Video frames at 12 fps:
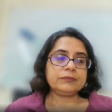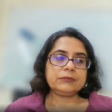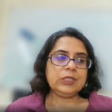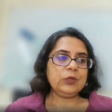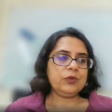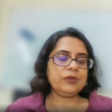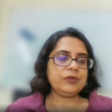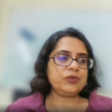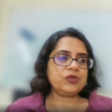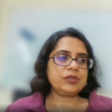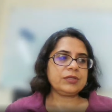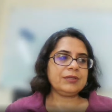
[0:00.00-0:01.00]
you know,
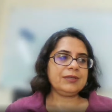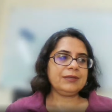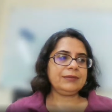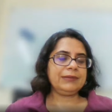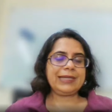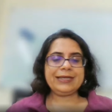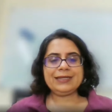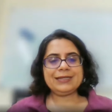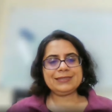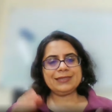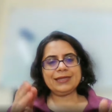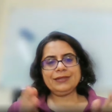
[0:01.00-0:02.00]
the, the like
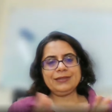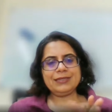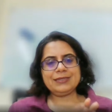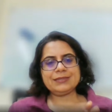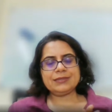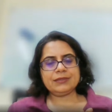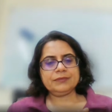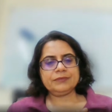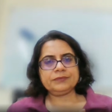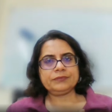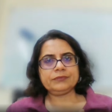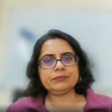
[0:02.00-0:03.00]
I said, these
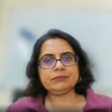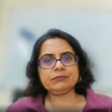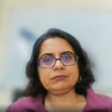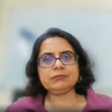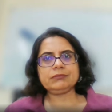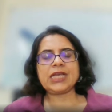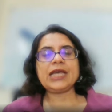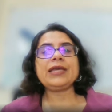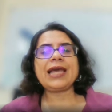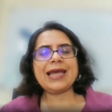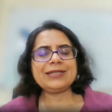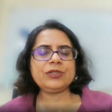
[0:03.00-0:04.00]
mm, I
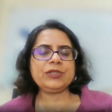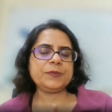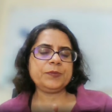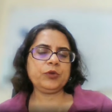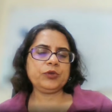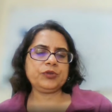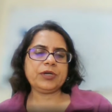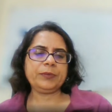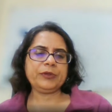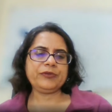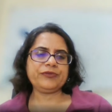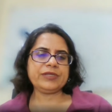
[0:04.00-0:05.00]
actually spoke to a
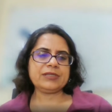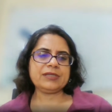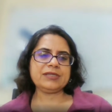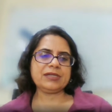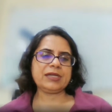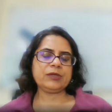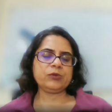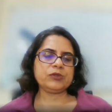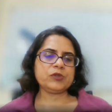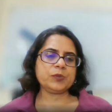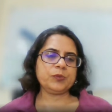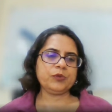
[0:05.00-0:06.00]
couple of VCs and I
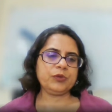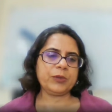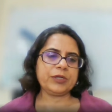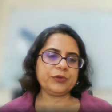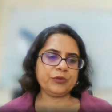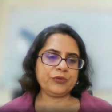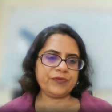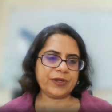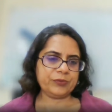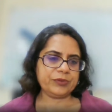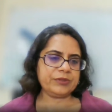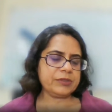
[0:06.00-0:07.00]
also spoke to one or two
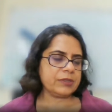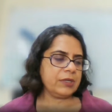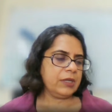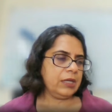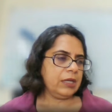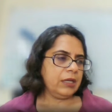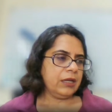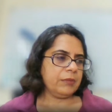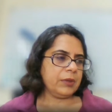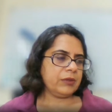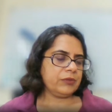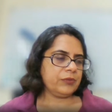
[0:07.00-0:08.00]
founders
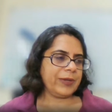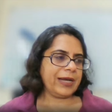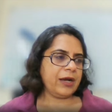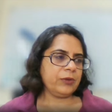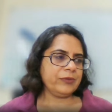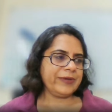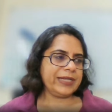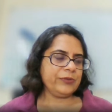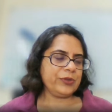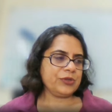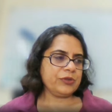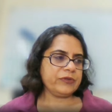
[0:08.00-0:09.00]
about how the
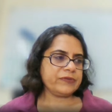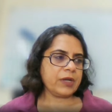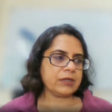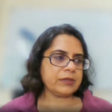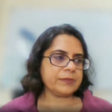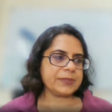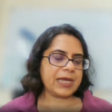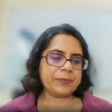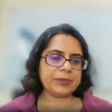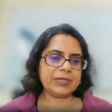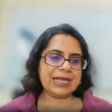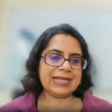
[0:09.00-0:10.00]
valuation of startups
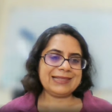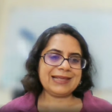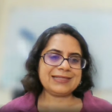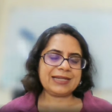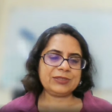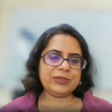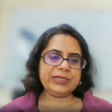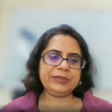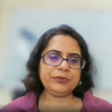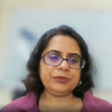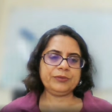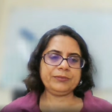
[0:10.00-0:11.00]
happen, and that's actually
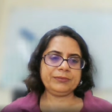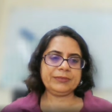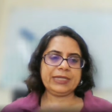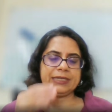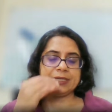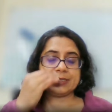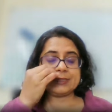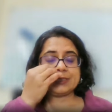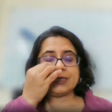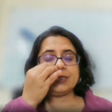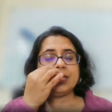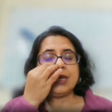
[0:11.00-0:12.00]
you know, like I
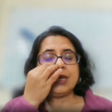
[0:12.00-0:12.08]
said,